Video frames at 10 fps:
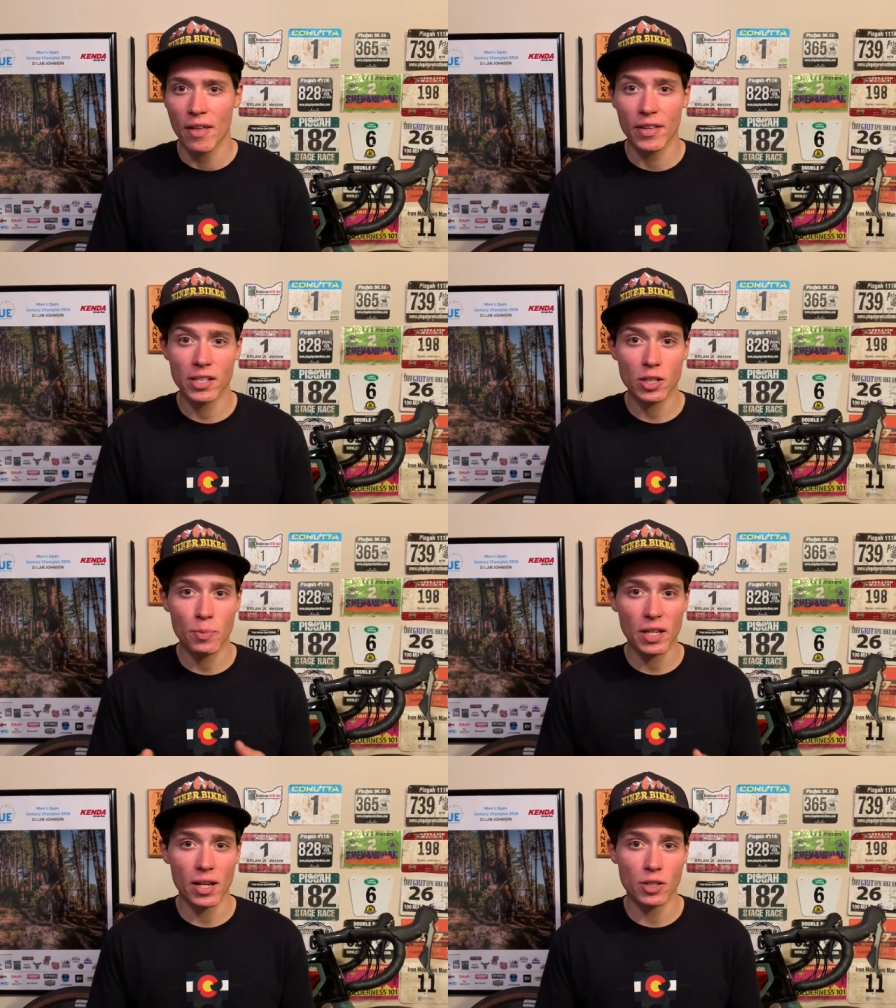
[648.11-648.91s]
This is
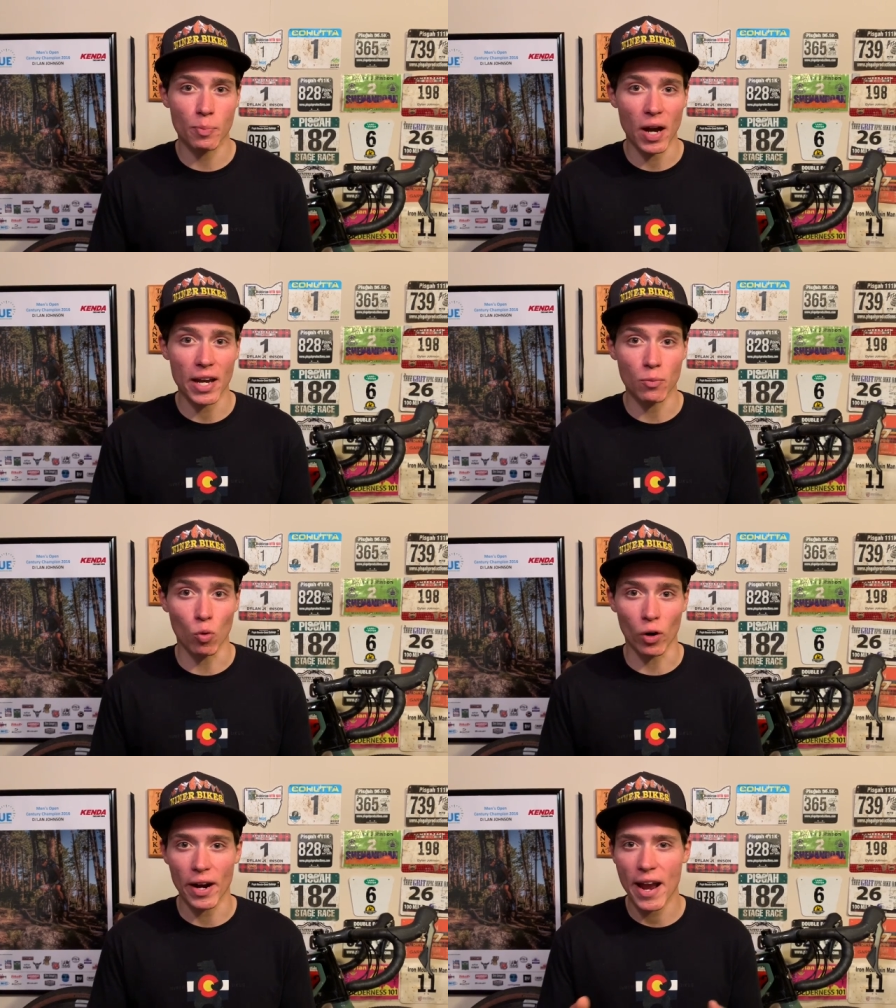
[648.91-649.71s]
because buying
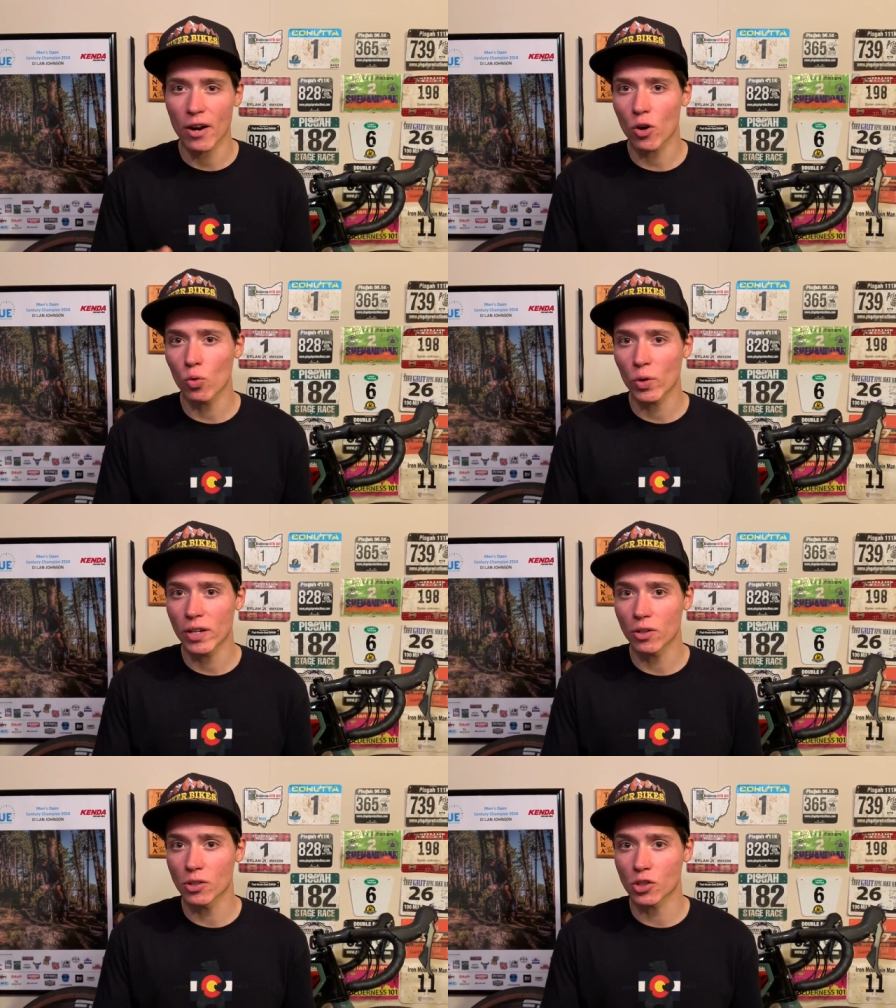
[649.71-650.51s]
more aero
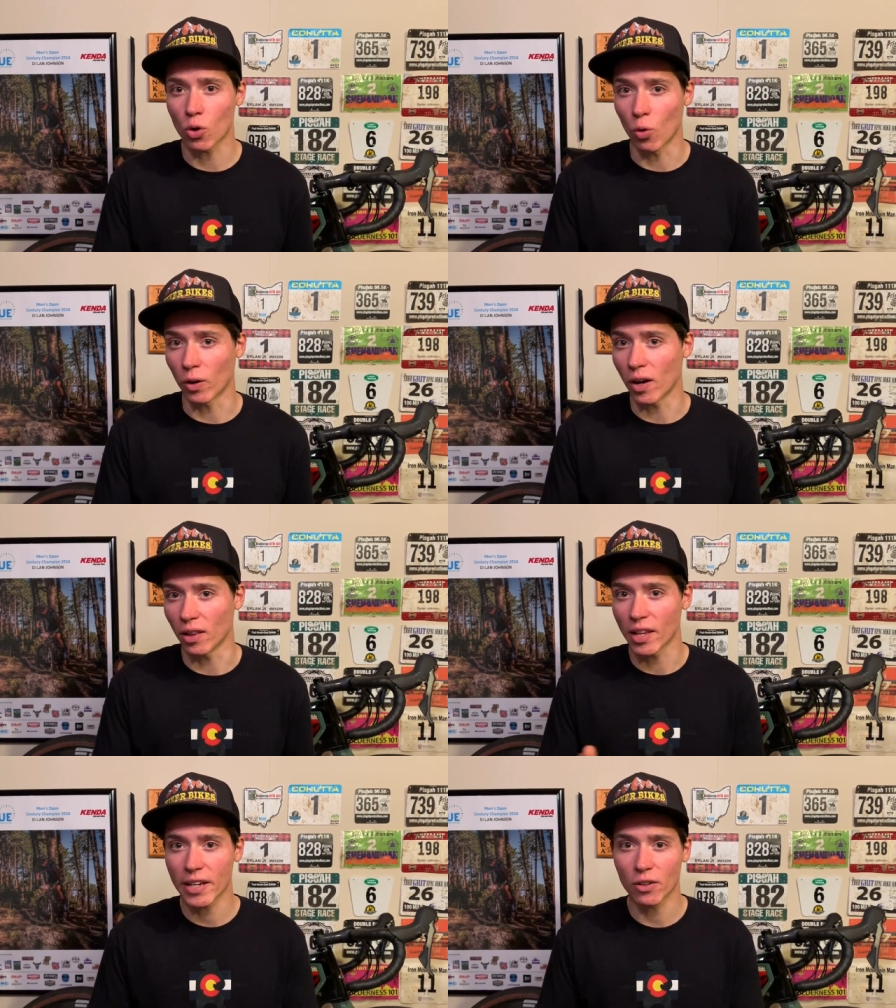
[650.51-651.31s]
wheels or a
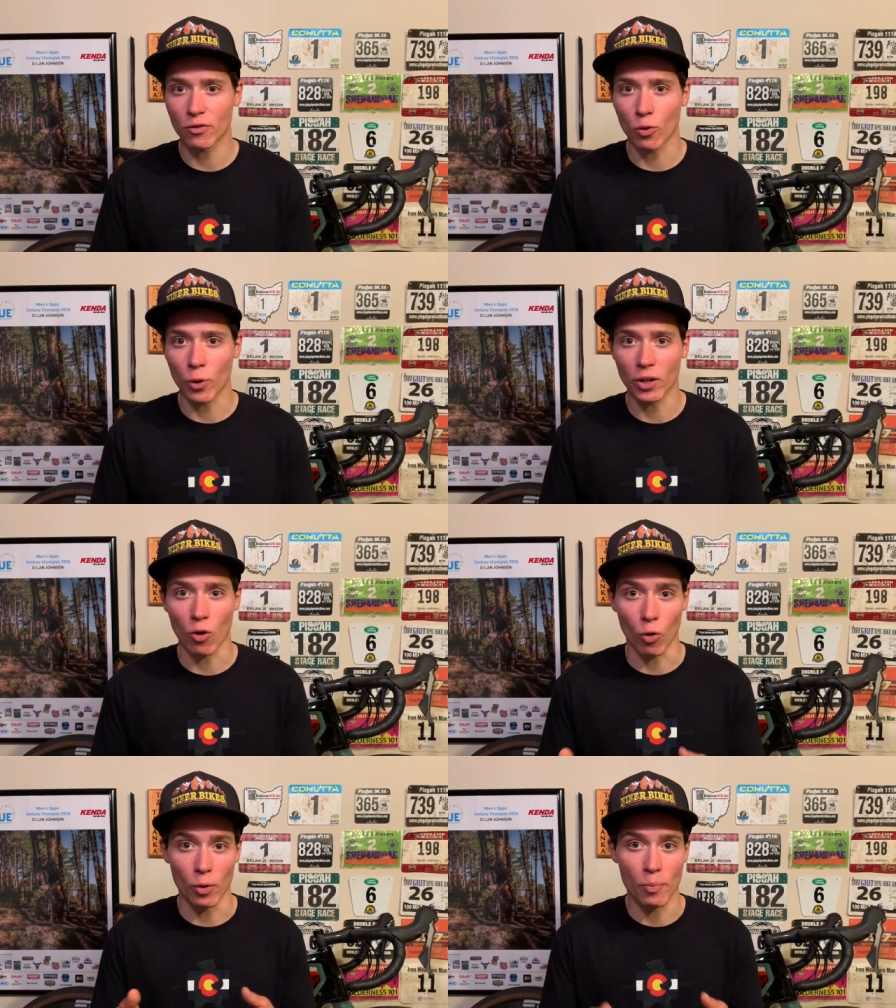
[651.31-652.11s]
lighter fork
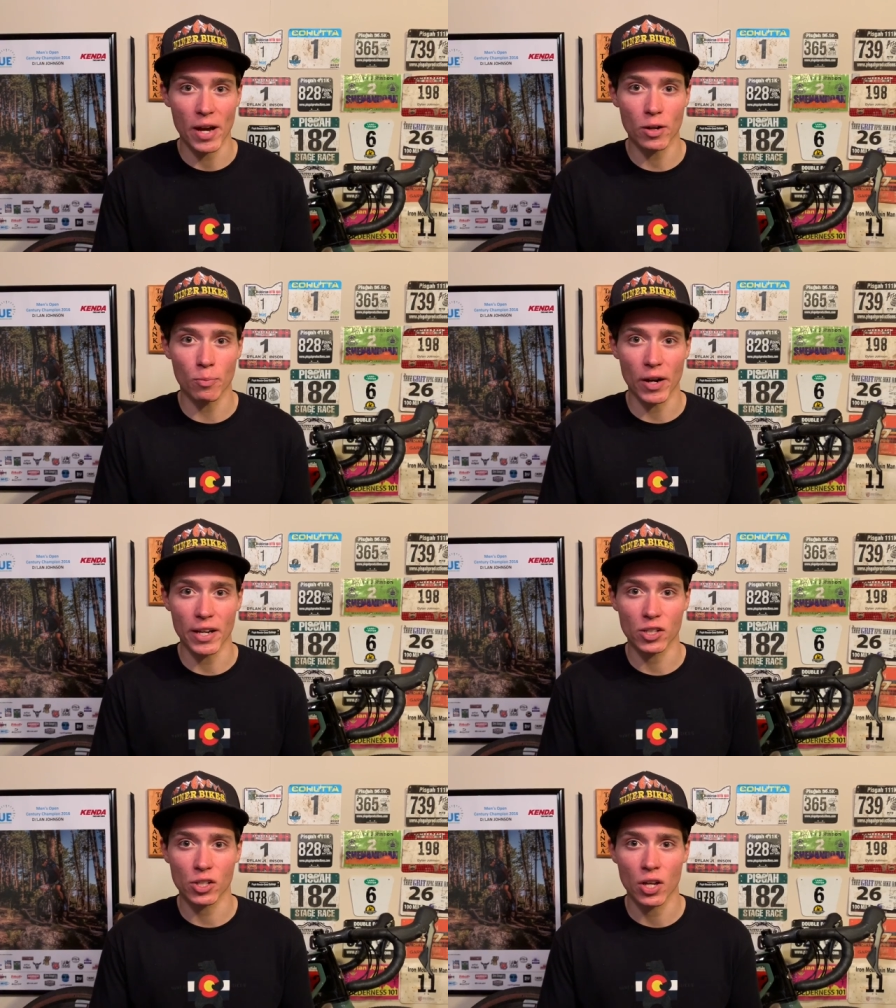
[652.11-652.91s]
or better
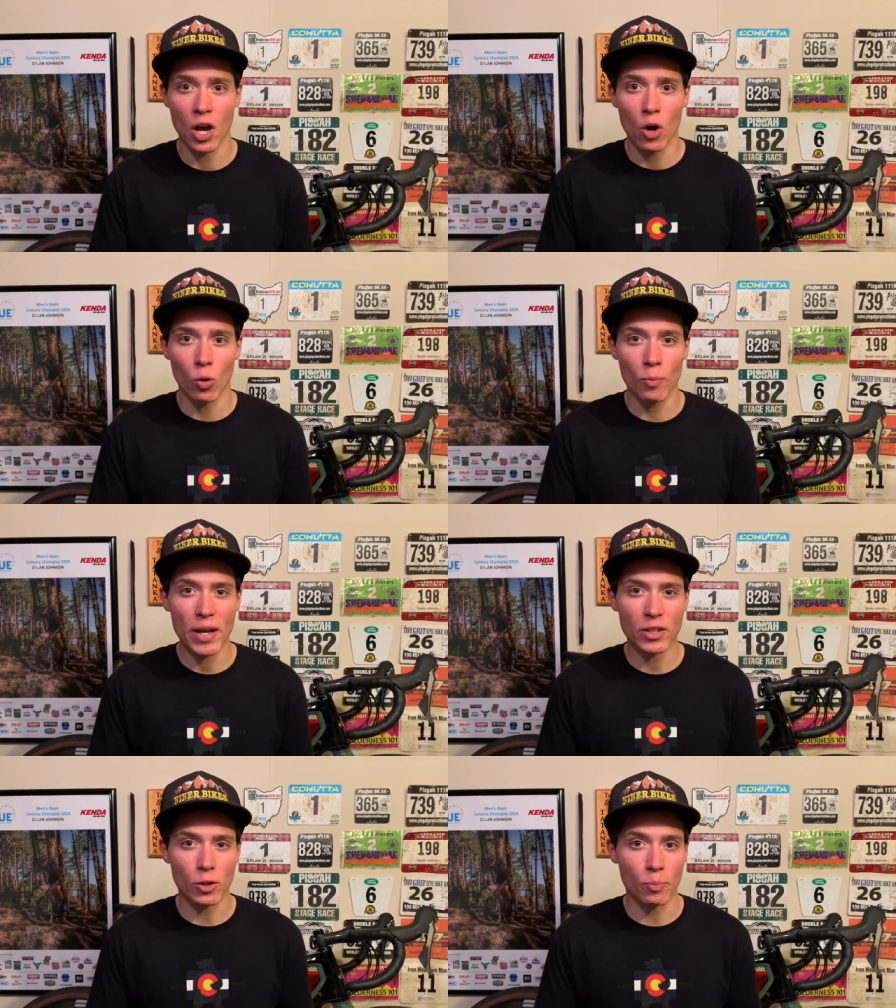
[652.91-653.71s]
brakes will
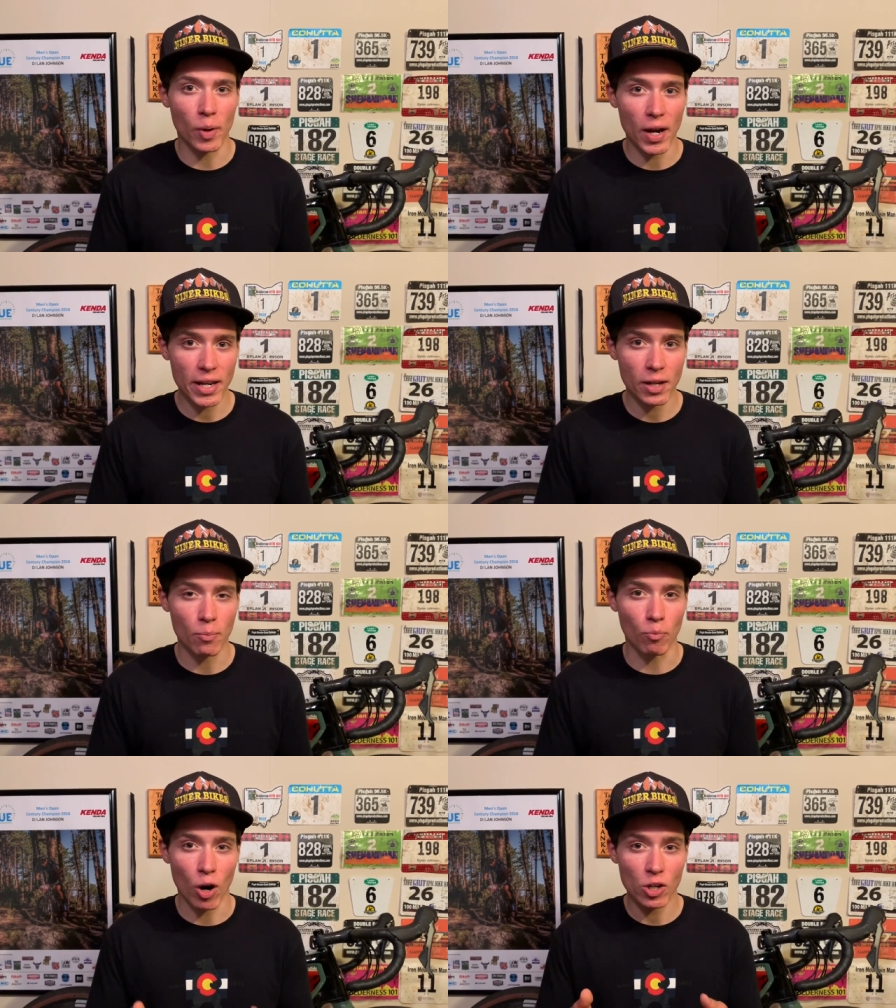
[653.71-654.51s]
make your bike
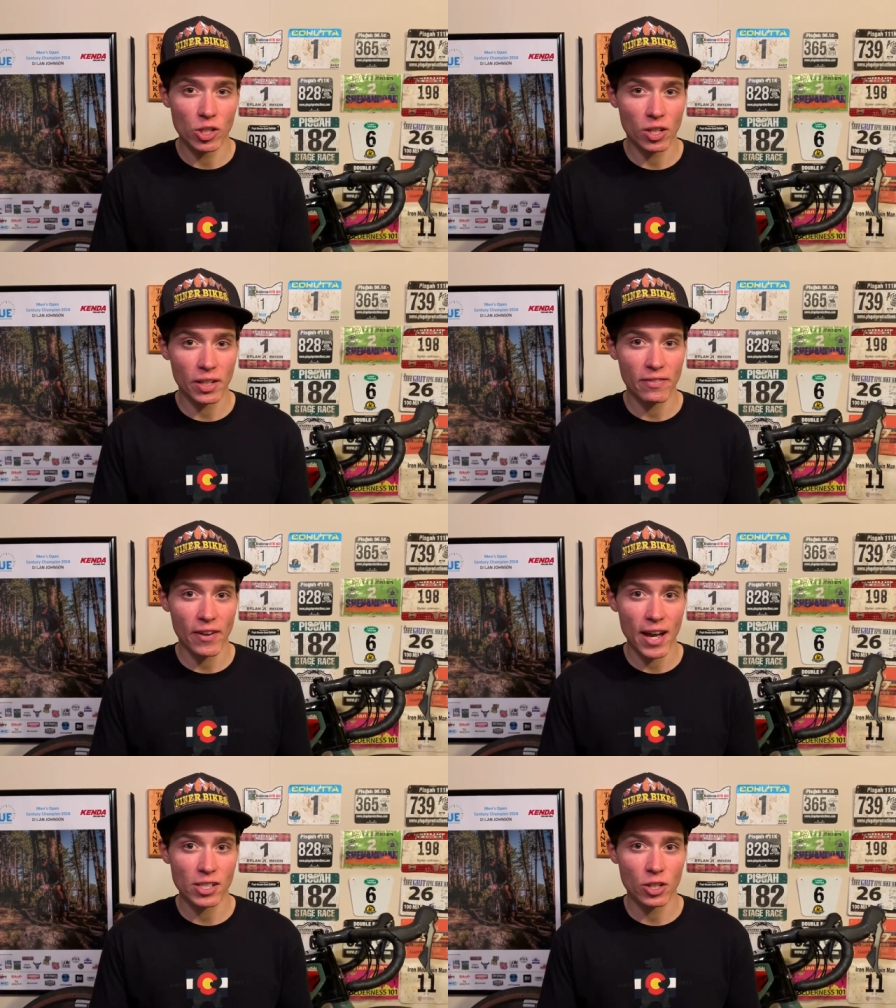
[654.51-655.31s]
marginally
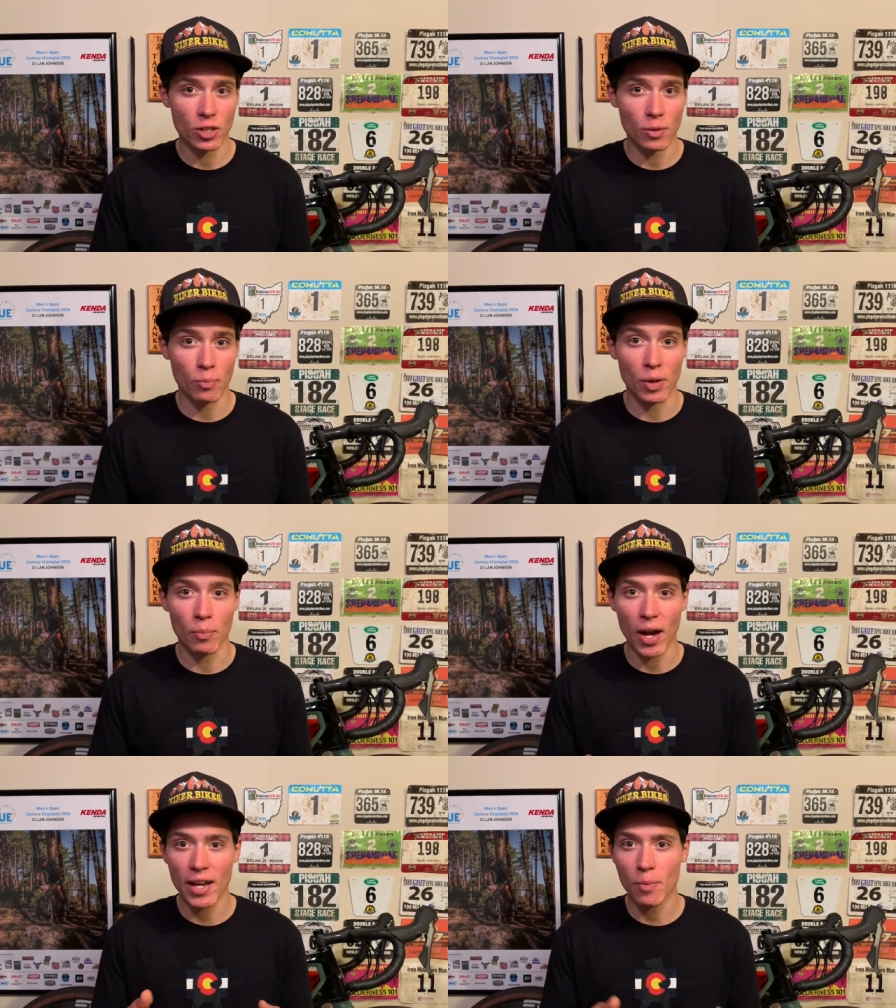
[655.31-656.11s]
faster, but
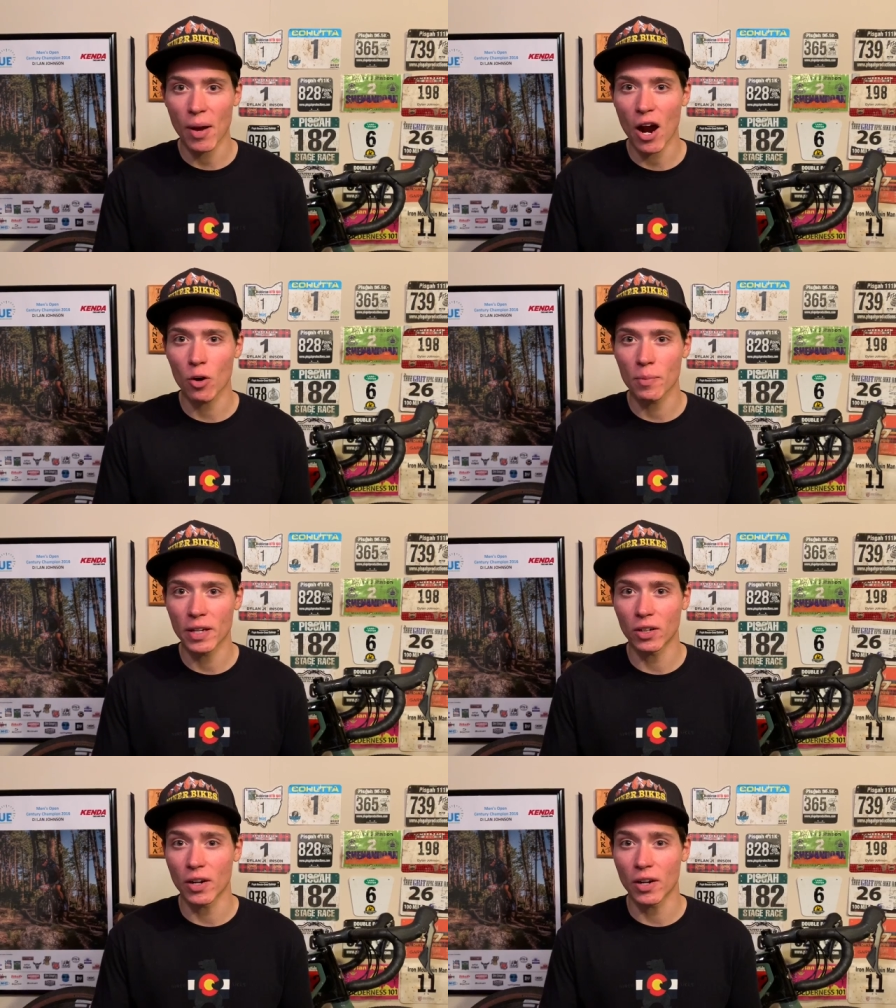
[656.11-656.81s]
buying a power meter